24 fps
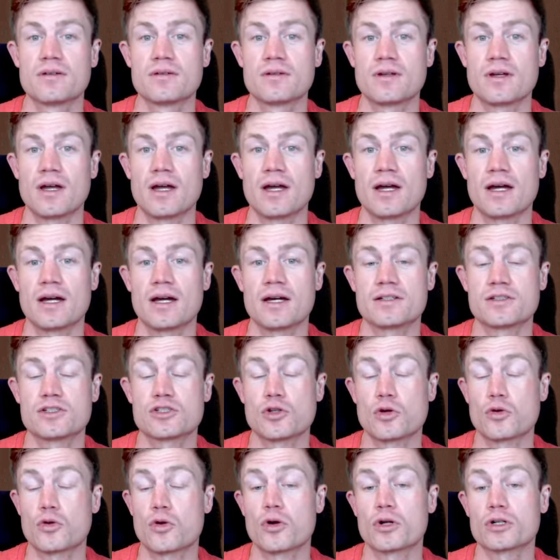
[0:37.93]
the
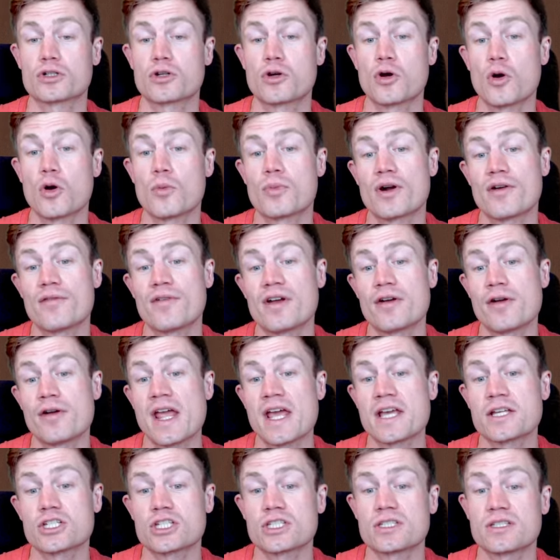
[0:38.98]
so-called cobra
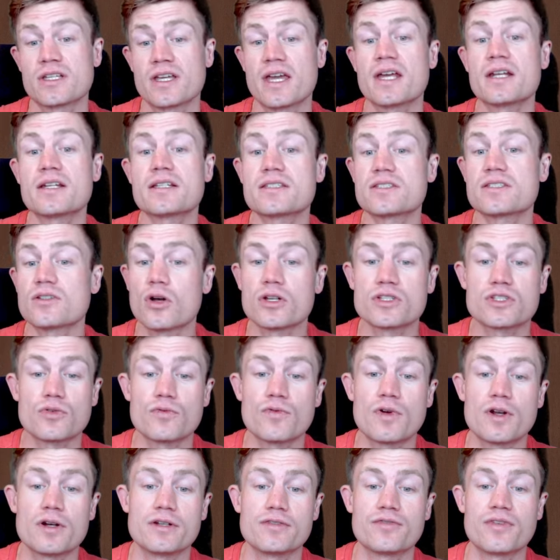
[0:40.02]
variation, it is also
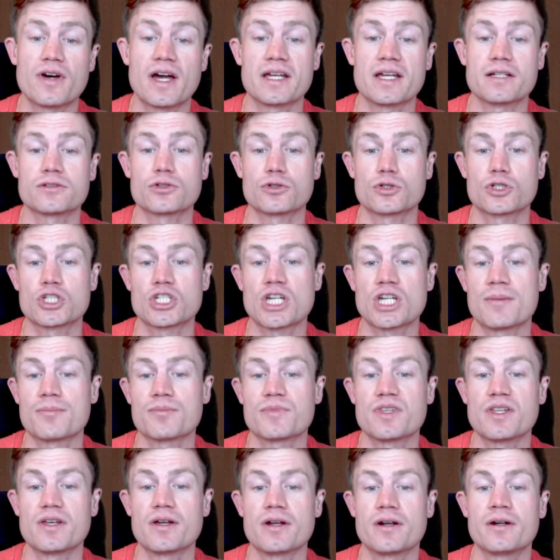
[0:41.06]
very fine to
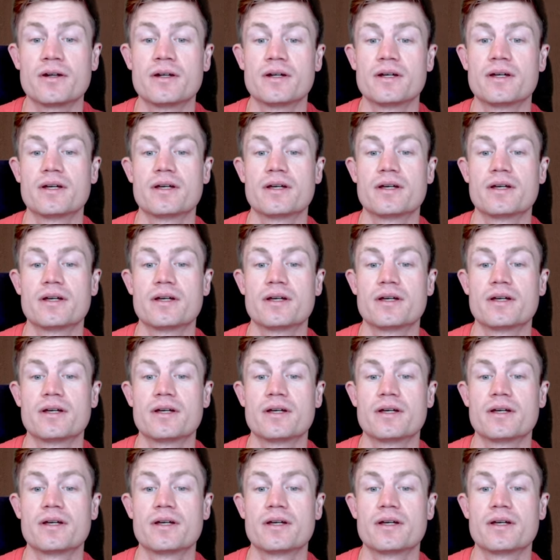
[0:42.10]
jump there